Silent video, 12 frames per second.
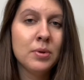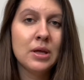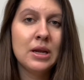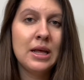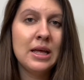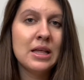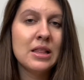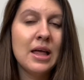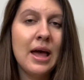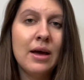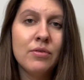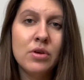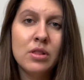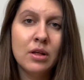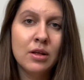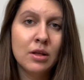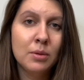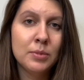it is, every
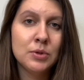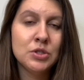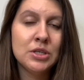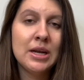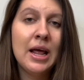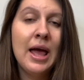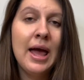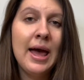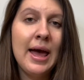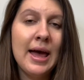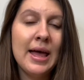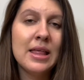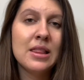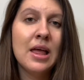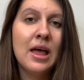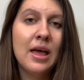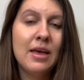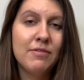single emotion has
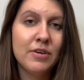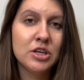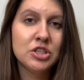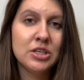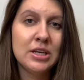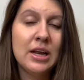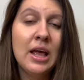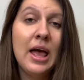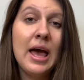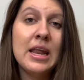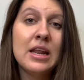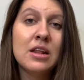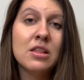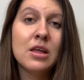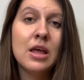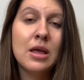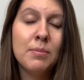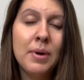a function, and it is
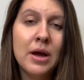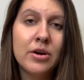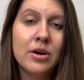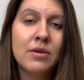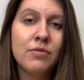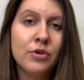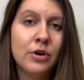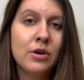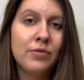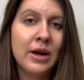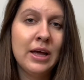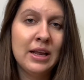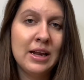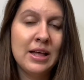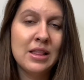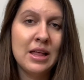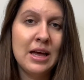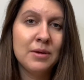imperative for you to
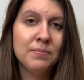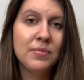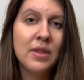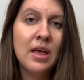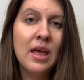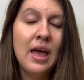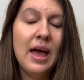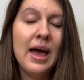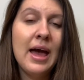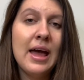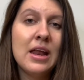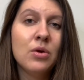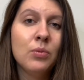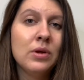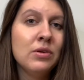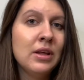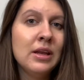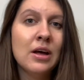recognize that. And we
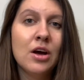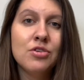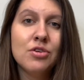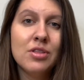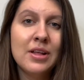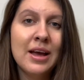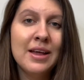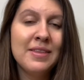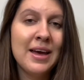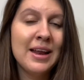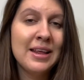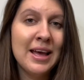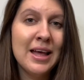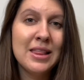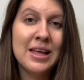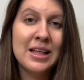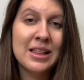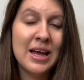need to understand that,
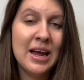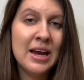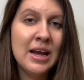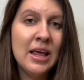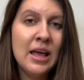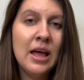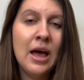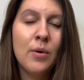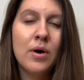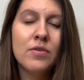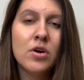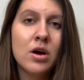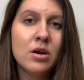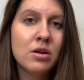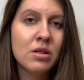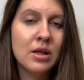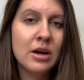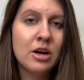yes, anxiety, however
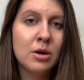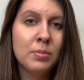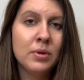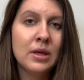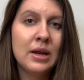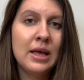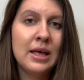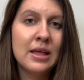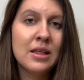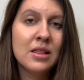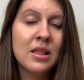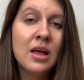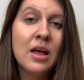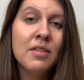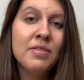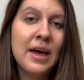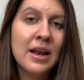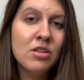undesirable it is,
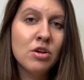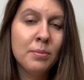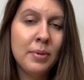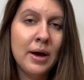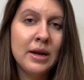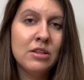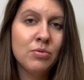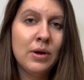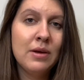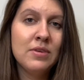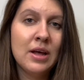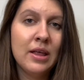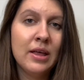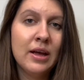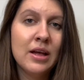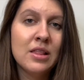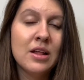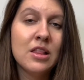that is our body's way of telling
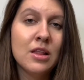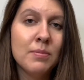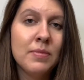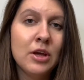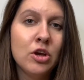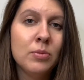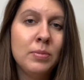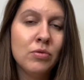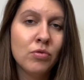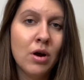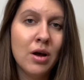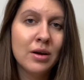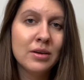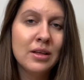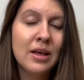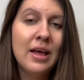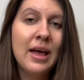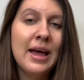us that something could be wrong.
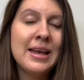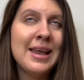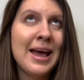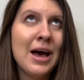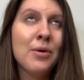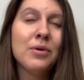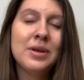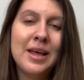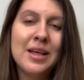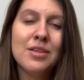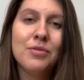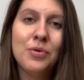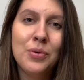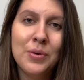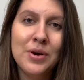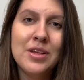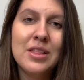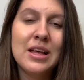And nowadays, of
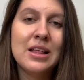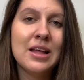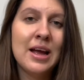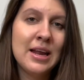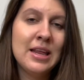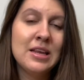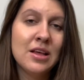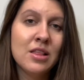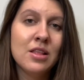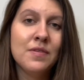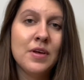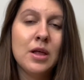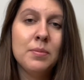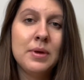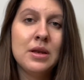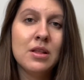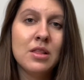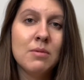course, anxiety does develop
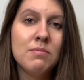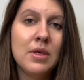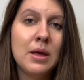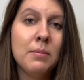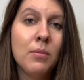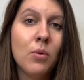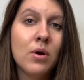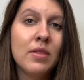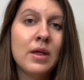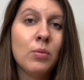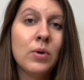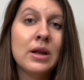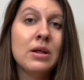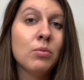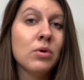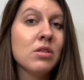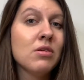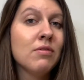into something more than what it
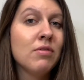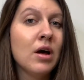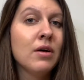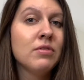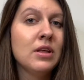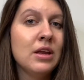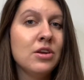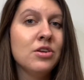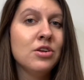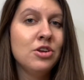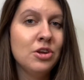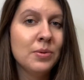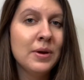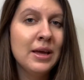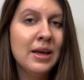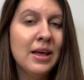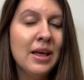was involved into doing.